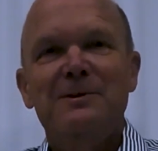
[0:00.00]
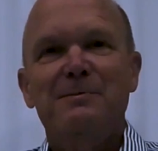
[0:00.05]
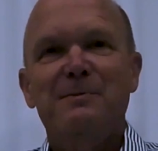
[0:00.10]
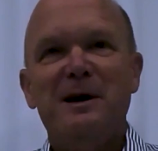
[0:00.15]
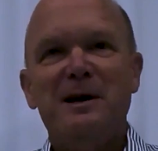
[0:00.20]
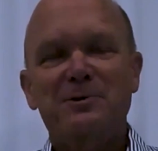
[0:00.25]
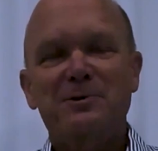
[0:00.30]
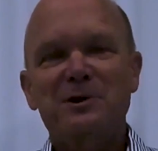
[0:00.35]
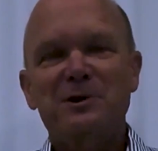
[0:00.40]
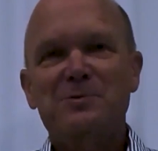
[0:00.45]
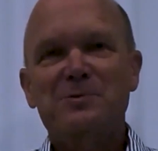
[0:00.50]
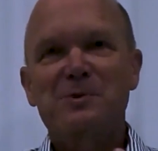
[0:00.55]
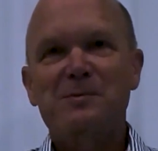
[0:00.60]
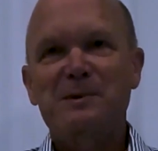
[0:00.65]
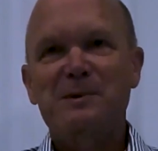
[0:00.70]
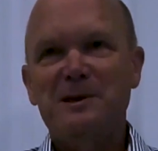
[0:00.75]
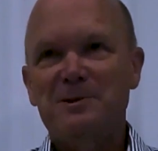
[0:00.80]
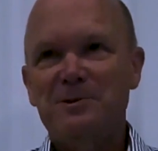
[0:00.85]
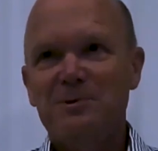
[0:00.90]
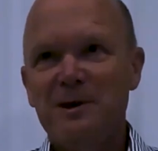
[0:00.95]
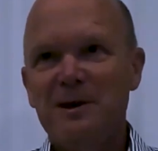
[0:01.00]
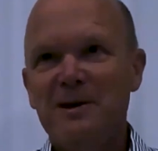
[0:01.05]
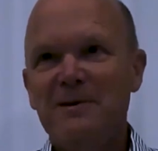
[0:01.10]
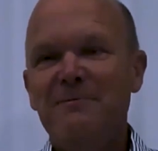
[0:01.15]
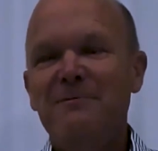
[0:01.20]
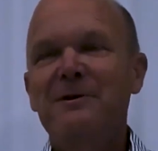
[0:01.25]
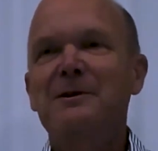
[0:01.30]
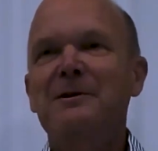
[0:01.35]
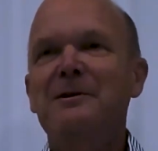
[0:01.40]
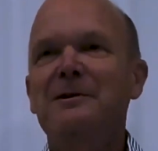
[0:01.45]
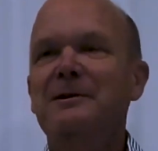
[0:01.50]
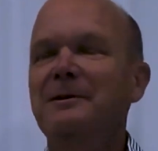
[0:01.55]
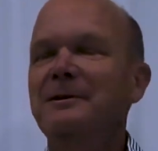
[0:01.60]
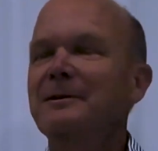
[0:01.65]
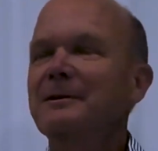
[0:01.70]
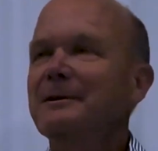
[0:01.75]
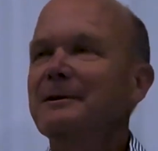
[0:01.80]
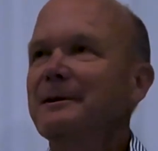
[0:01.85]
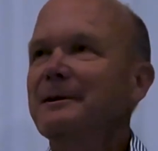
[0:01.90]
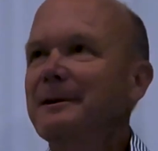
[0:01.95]
batteries will be too heavy,
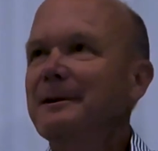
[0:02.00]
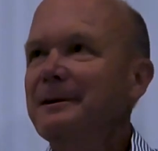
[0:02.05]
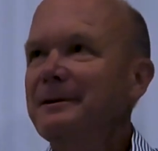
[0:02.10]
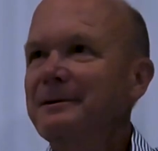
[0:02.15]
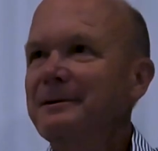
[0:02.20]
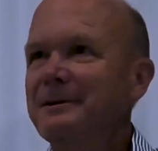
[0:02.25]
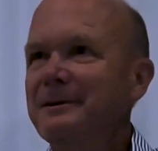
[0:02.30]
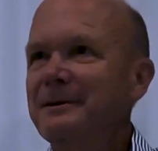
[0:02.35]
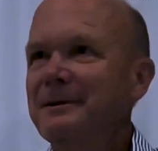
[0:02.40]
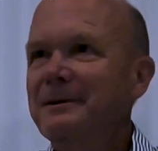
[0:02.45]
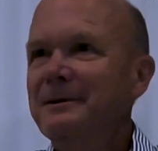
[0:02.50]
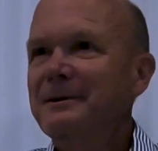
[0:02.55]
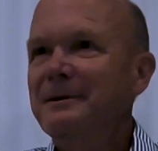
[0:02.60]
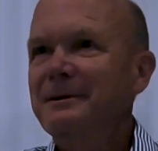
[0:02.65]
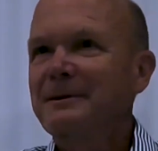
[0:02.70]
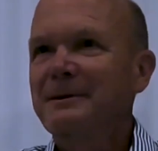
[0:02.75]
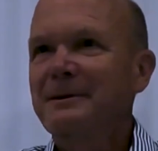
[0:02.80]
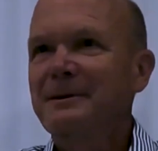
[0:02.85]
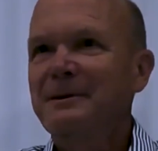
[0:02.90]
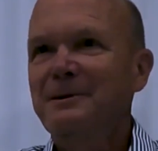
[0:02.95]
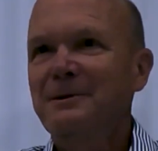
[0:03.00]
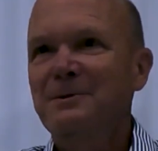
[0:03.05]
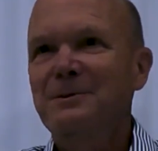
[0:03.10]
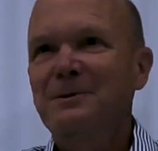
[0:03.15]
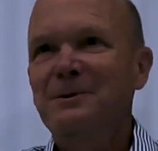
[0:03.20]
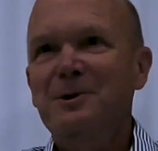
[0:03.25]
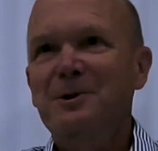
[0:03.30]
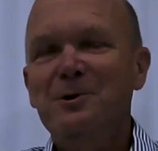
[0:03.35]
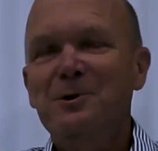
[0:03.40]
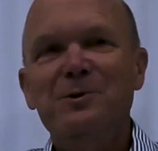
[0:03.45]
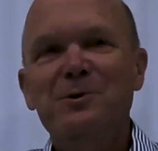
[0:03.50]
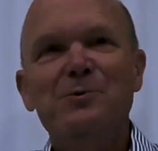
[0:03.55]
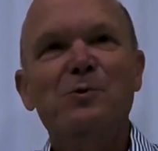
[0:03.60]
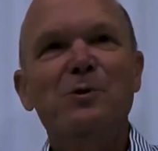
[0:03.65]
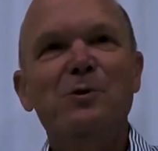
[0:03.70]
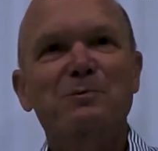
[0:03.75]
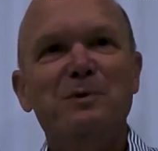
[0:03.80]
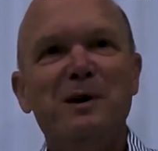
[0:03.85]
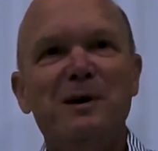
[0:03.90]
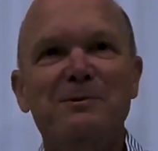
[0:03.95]
and you
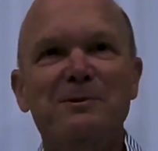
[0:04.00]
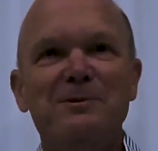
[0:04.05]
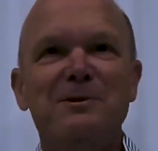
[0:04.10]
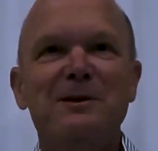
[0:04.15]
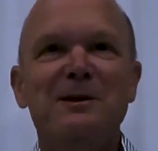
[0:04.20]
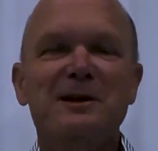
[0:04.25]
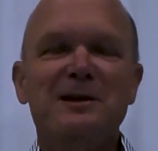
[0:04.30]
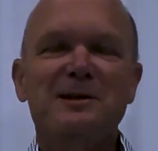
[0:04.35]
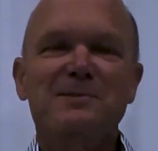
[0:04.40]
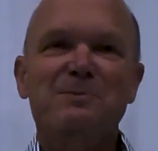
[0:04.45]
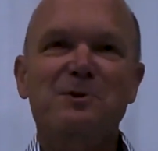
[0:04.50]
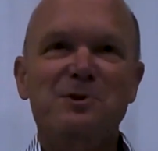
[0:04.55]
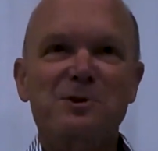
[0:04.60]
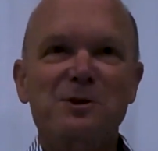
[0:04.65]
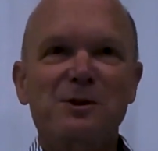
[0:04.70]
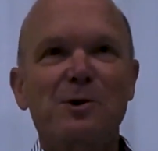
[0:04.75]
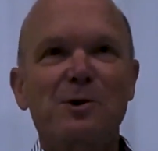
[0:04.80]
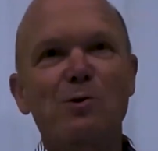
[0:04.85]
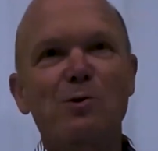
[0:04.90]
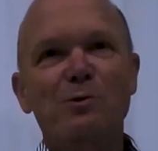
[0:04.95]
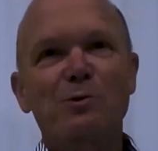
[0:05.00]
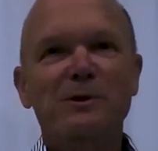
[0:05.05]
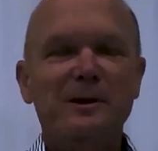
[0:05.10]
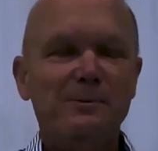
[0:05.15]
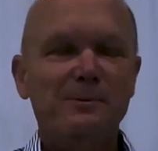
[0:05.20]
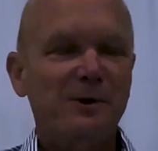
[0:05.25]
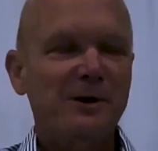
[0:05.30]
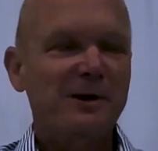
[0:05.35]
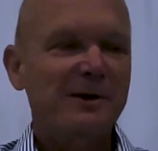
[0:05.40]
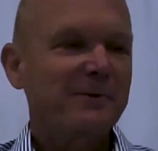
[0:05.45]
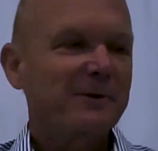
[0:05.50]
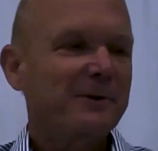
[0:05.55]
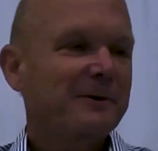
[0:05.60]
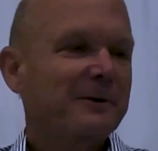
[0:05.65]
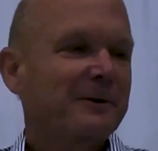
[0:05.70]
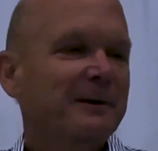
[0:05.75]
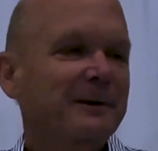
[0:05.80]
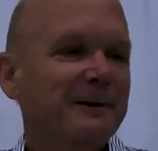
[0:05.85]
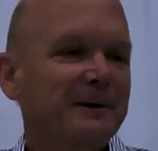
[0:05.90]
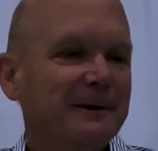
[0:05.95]
won't be able to take as much load and whatever.
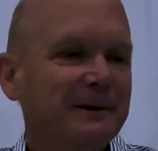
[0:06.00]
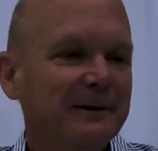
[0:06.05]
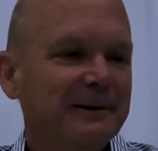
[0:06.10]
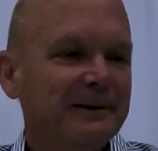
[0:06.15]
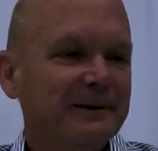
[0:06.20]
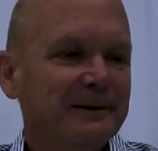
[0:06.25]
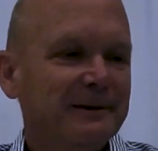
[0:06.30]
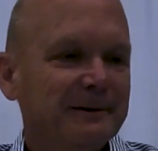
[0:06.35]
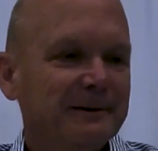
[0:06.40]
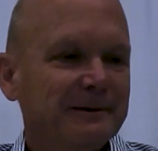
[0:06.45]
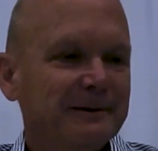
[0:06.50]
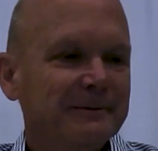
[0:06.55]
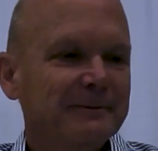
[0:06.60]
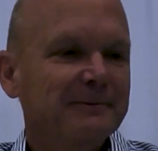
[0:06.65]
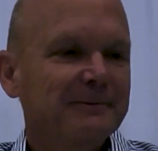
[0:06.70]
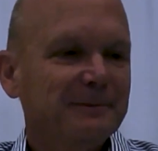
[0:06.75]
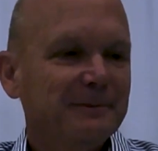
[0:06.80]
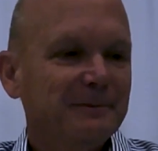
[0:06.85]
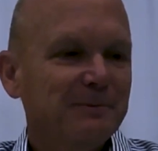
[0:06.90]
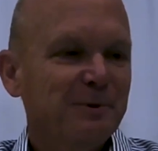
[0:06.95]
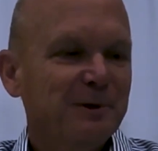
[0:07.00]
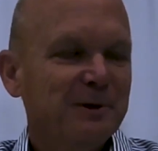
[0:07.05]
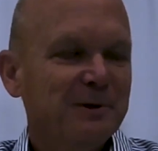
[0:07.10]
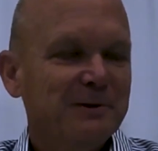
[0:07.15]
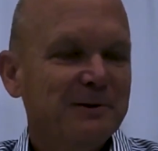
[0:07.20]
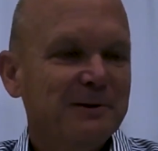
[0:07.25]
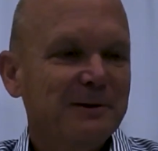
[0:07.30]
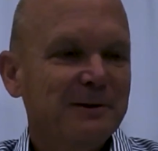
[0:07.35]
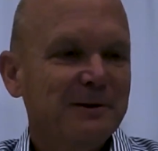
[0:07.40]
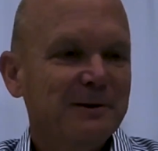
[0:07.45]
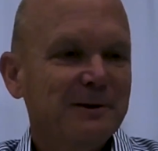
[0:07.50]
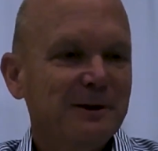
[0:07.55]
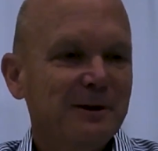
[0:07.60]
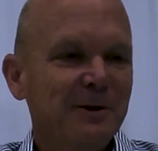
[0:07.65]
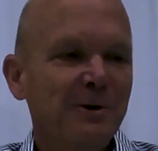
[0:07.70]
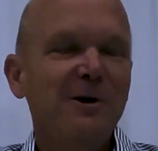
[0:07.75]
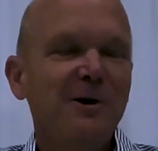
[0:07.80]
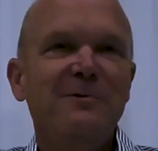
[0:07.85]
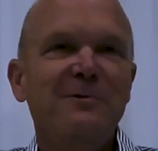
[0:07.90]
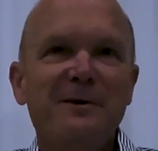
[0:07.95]
But a
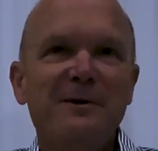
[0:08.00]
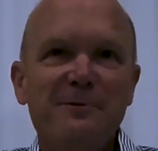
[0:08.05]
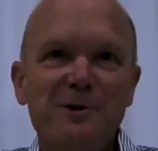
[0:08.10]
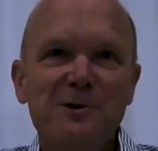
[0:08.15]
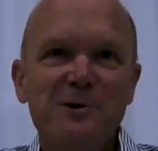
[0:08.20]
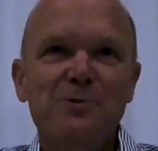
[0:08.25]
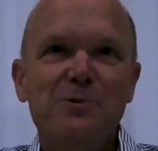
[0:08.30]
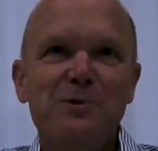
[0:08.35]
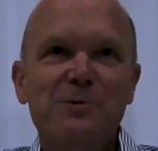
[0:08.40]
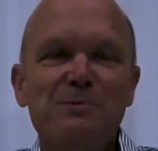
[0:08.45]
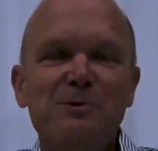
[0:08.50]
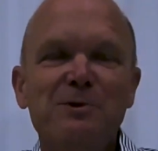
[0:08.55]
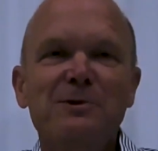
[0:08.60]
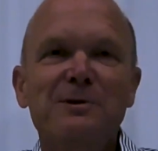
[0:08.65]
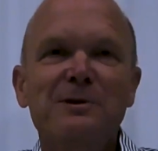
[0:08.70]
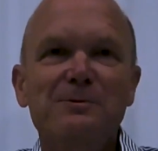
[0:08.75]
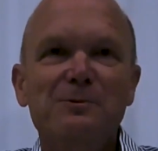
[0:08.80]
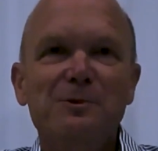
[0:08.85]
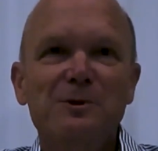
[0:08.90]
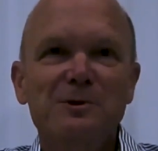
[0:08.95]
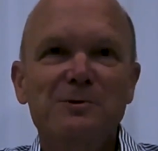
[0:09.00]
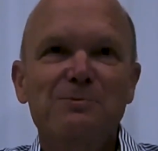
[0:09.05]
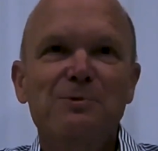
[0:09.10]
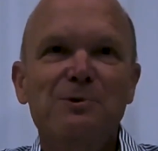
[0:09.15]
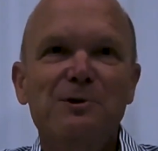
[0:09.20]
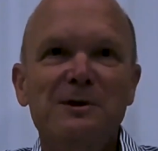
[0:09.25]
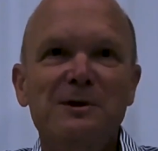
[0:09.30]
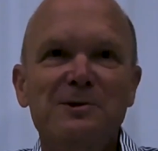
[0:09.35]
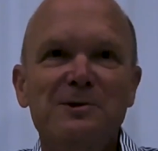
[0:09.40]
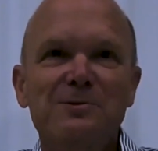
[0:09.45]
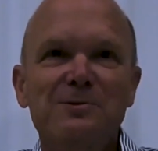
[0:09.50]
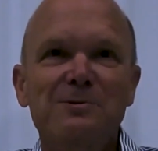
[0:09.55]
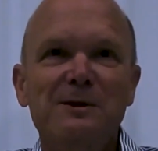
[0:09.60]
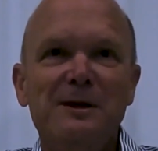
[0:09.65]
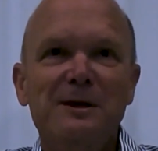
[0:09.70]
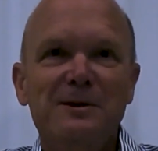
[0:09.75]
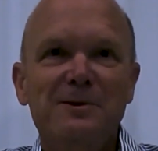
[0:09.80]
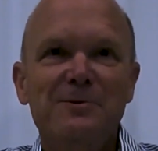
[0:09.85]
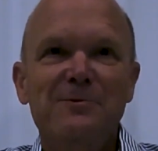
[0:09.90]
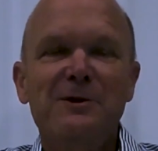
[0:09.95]
lot of effort was put into
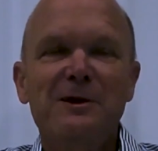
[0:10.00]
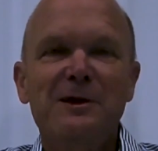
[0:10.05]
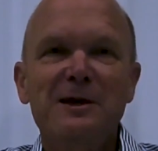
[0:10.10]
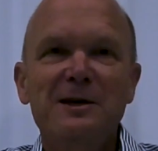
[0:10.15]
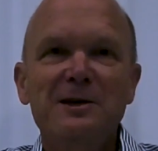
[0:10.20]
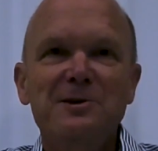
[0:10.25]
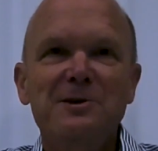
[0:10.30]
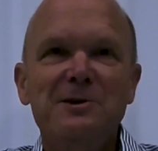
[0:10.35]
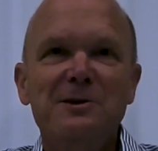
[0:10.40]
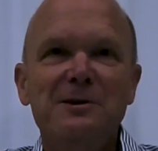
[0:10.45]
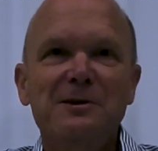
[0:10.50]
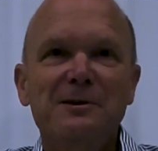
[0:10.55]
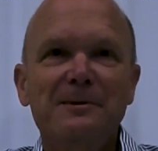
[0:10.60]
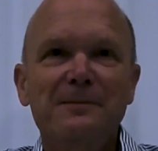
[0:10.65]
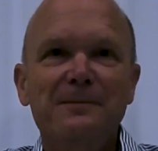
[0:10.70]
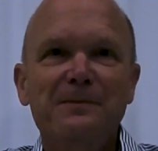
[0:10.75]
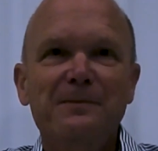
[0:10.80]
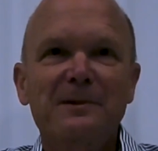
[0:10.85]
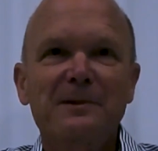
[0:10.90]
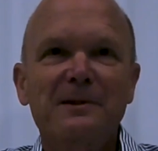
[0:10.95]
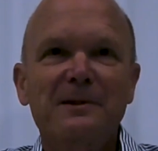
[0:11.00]
electrification,